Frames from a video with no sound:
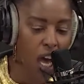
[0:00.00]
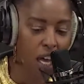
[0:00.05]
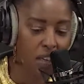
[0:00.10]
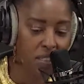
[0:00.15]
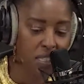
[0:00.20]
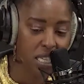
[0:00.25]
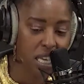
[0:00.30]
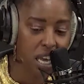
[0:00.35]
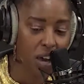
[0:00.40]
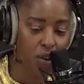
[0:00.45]

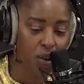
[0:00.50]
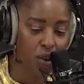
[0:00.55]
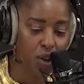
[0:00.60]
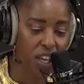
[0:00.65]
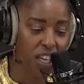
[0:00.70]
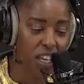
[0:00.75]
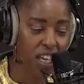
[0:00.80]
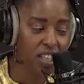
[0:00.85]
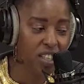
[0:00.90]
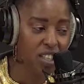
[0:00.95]
See how you
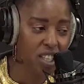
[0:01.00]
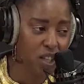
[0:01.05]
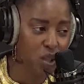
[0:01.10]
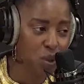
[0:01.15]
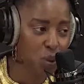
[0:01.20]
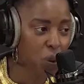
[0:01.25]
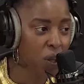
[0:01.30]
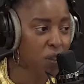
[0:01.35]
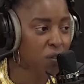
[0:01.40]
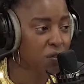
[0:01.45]
can get in
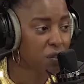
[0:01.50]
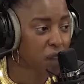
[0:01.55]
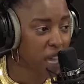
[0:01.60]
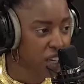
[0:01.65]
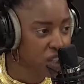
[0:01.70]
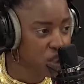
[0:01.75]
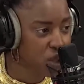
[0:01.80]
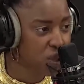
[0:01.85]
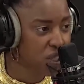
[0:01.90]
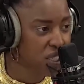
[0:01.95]
touch with
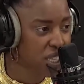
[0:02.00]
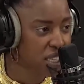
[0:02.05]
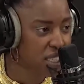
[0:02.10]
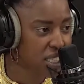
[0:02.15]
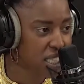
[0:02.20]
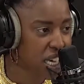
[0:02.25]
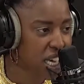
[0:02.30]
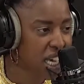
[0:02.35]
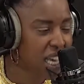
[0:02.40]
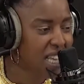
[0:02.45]
Angel
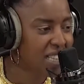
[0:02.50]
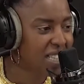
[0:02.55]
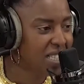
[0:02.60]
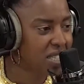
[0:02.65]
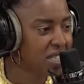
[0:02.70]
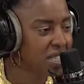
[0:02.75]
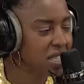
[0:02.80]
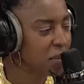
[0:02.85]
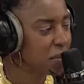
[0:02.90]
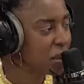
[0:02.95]
Center this
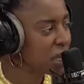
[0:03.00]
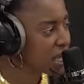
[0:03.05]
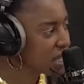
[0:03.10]
December.